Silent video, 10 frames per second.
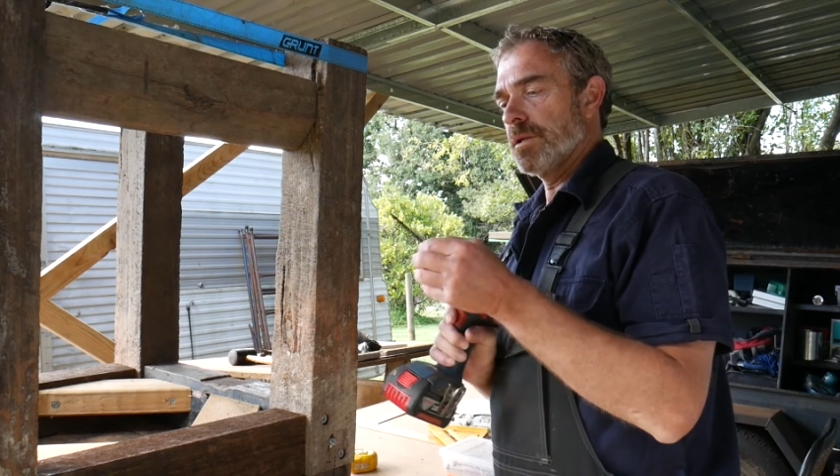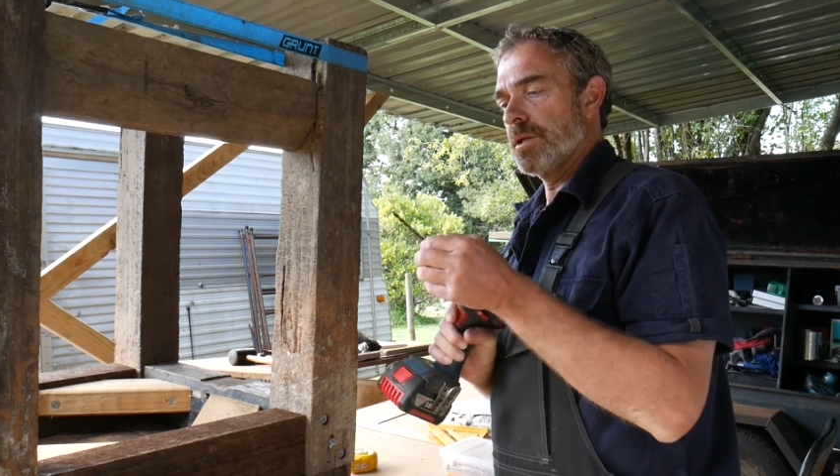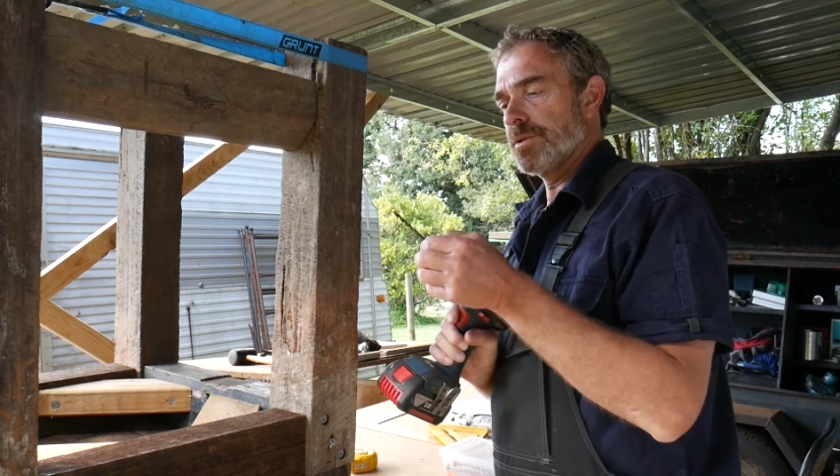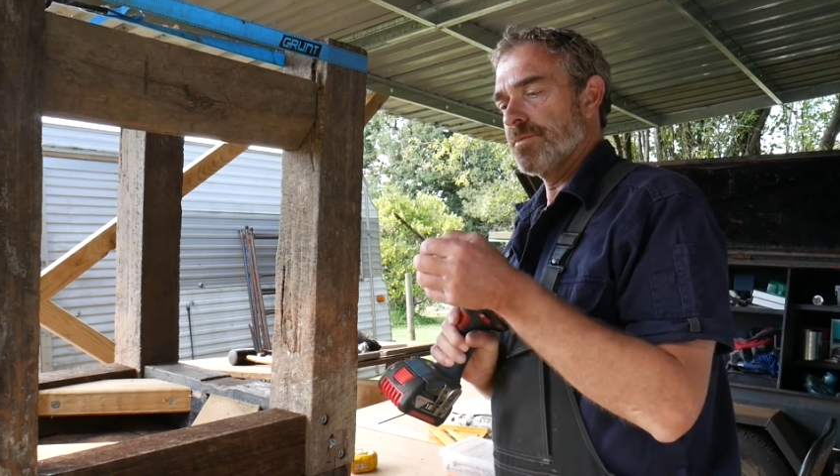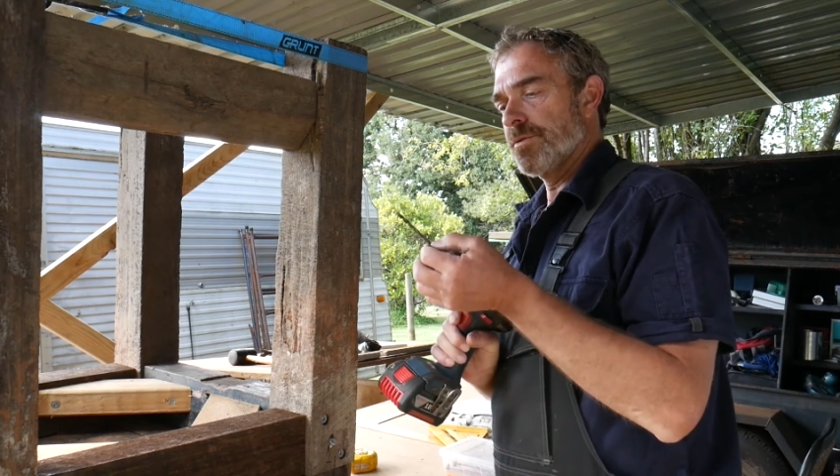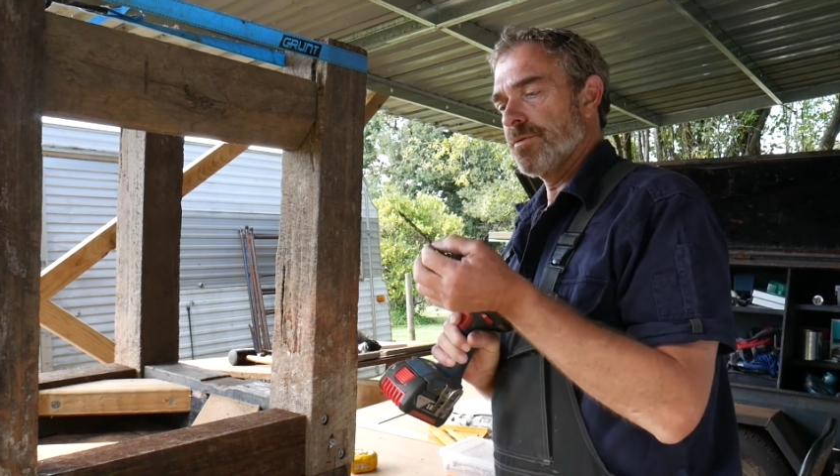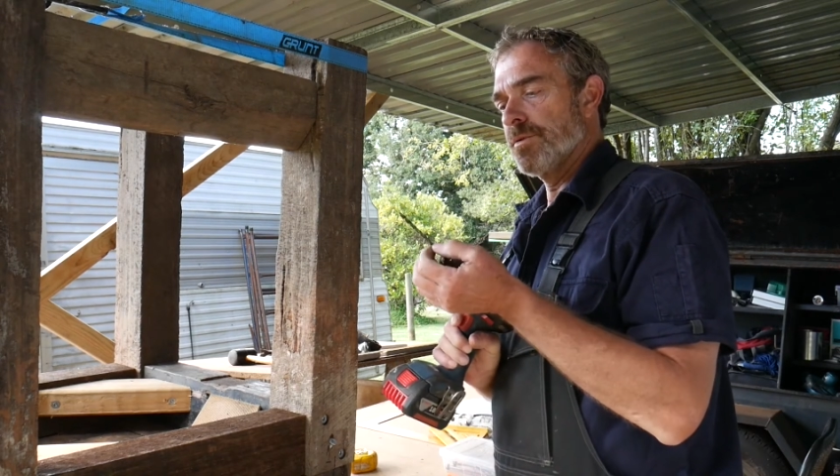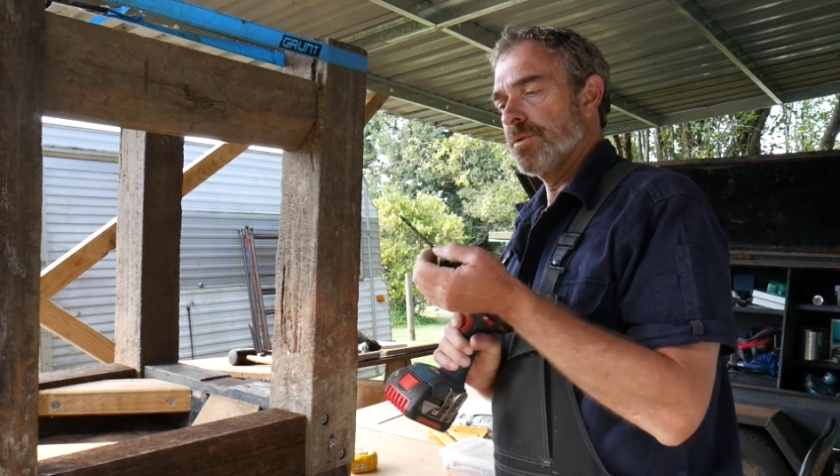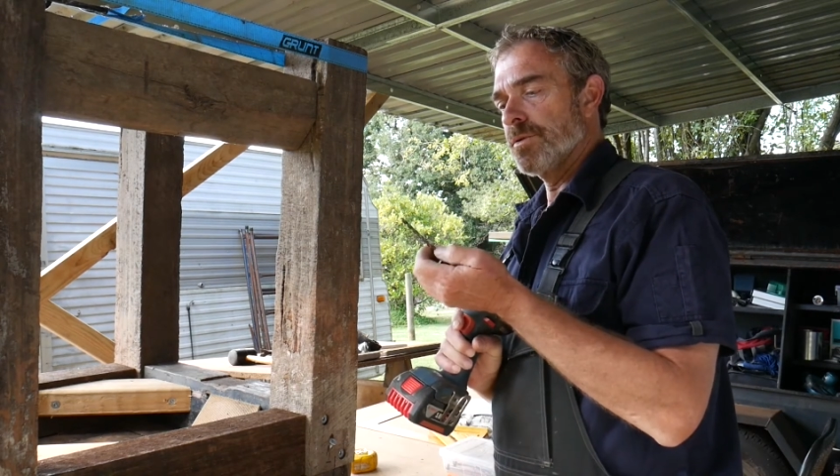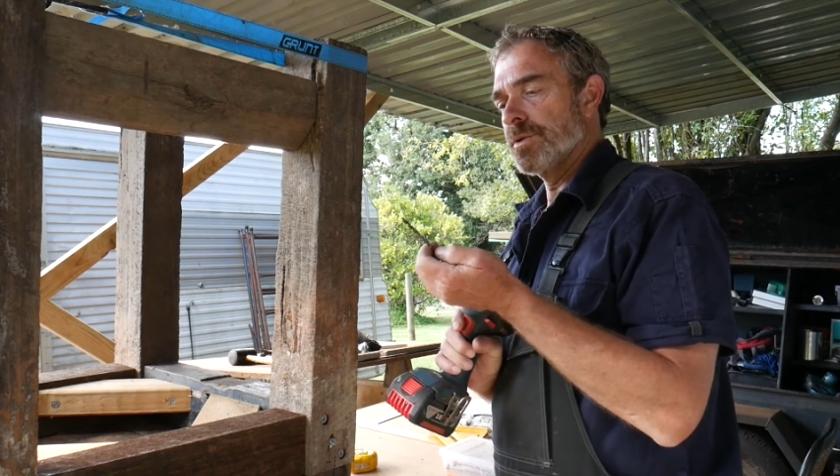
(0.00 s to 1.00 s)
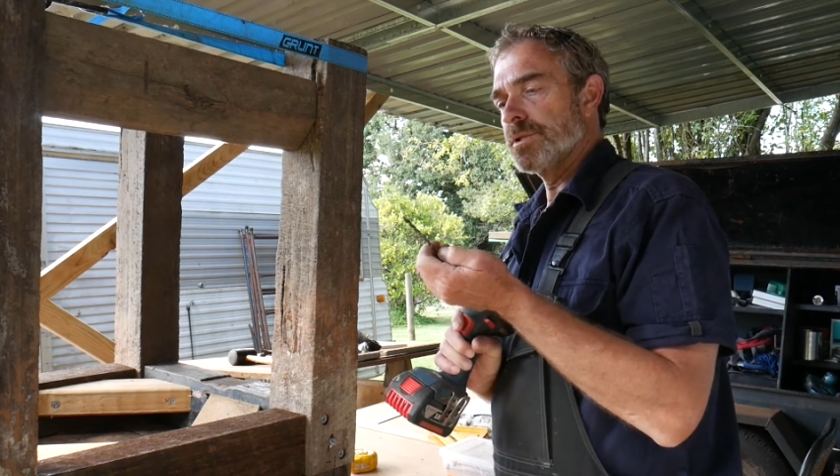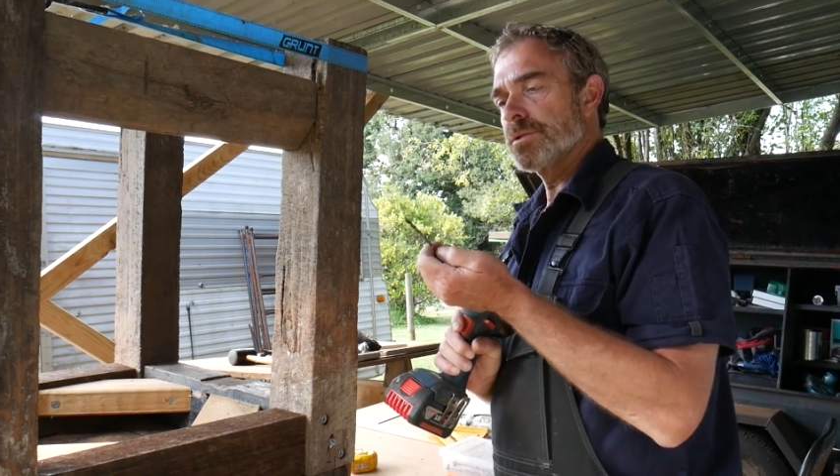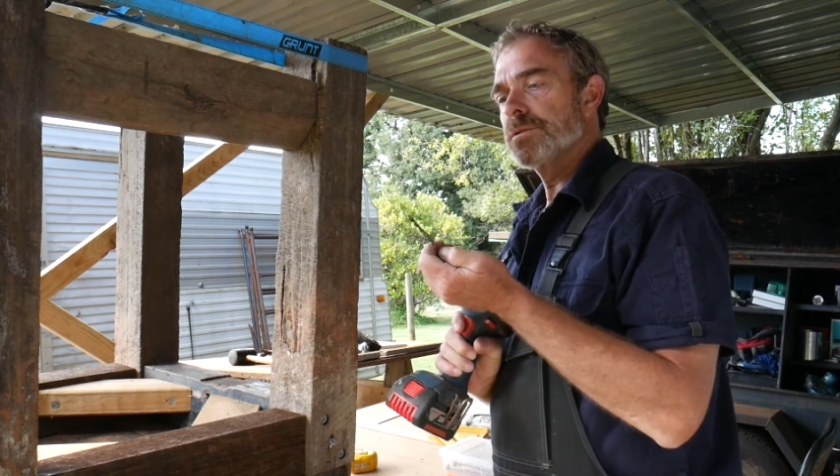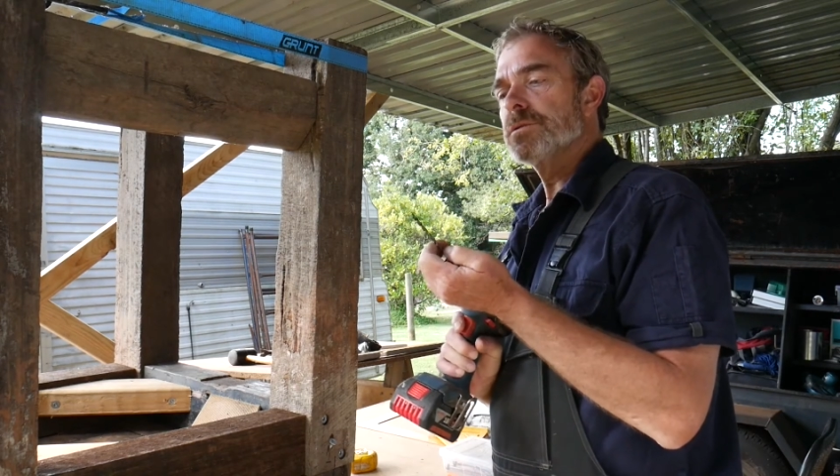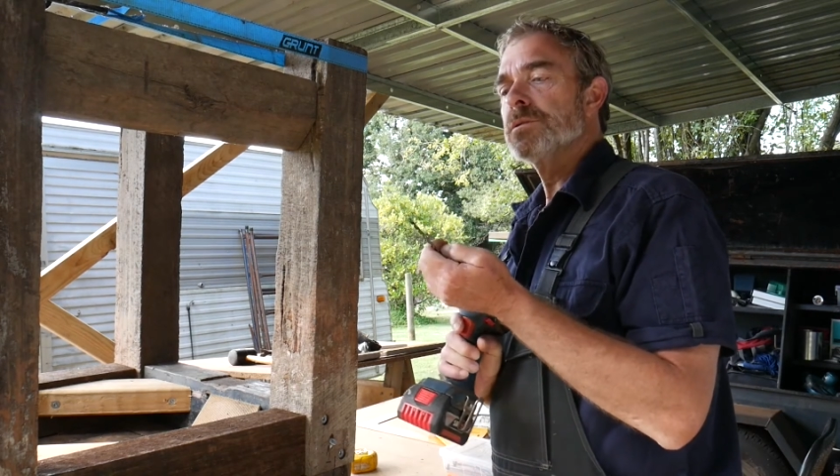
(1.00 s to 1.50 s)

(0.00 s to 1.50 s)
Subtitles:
gets me through all this.